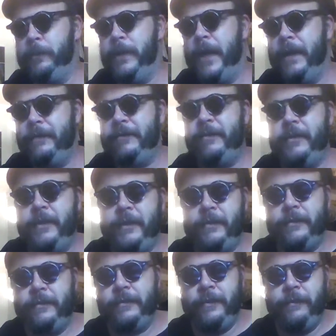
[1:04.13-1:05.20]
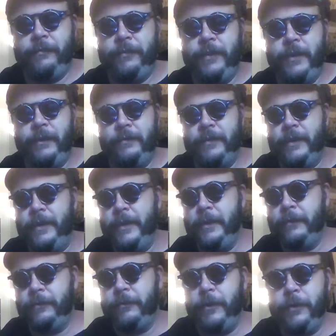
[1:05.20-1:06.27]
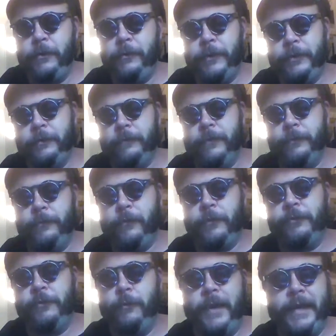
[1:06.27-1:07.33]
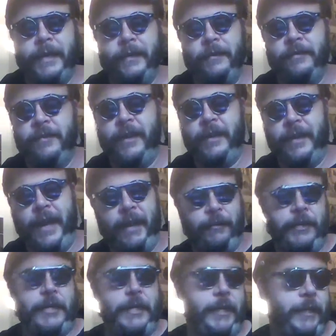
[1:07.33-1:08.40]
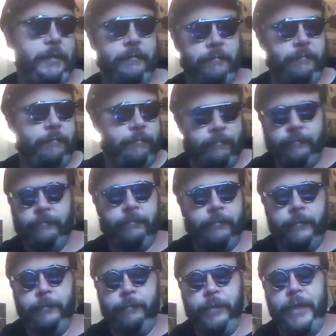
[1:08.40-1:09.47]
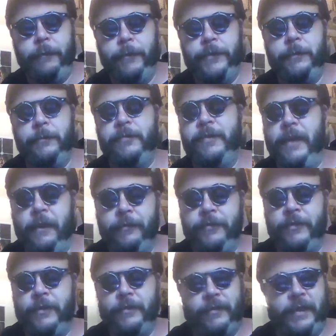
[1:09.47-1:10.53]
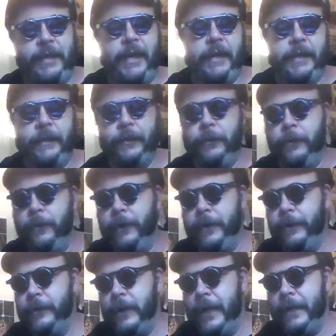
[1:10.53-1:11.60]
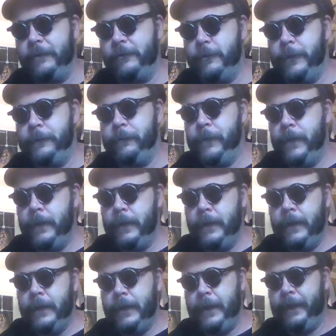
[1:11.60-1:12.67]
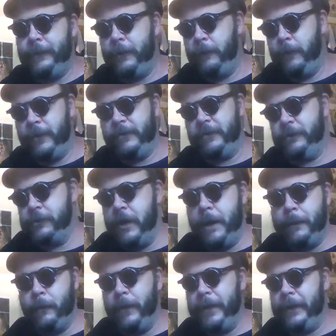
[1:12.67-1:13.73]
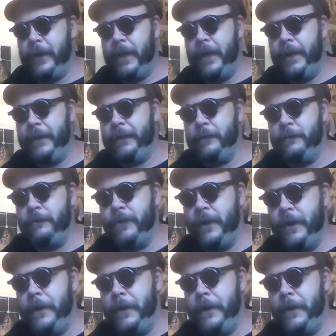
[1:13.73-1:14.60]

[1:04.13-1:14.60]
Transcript: plot seeds of things that he had thrown in The Force Awakens that now he can play with himself, since they got ignored in the last one. And there was a drop-away line of